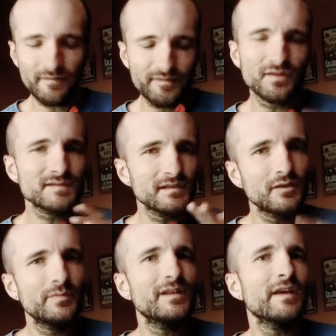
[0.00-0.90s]
feels a
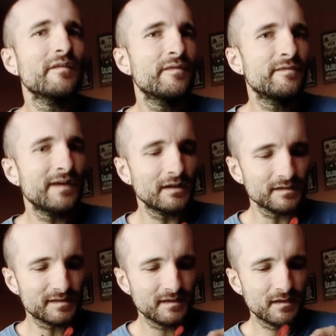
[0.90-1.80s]
little bit like
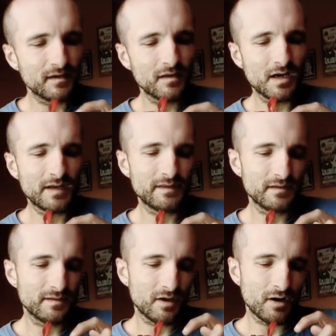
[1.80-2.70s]
felt along
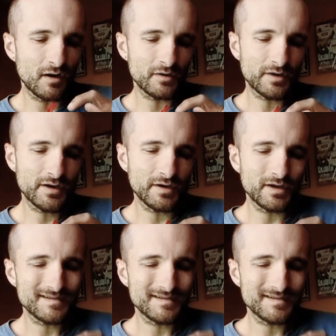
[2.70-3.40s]
the collar here.